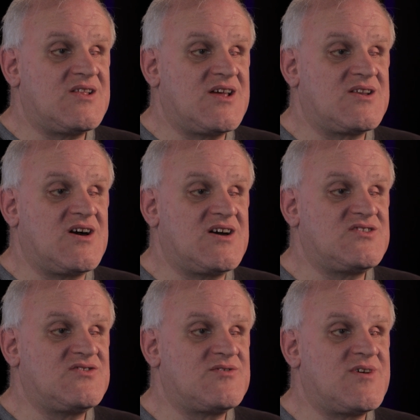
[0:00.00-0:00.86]
let
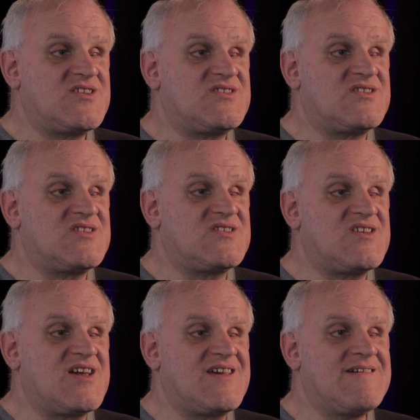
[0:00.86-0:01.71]
God do the rest, as they
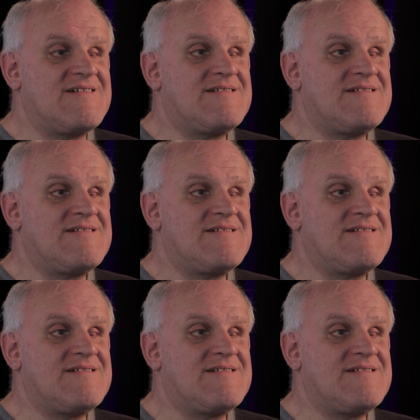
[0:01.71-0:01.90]
say.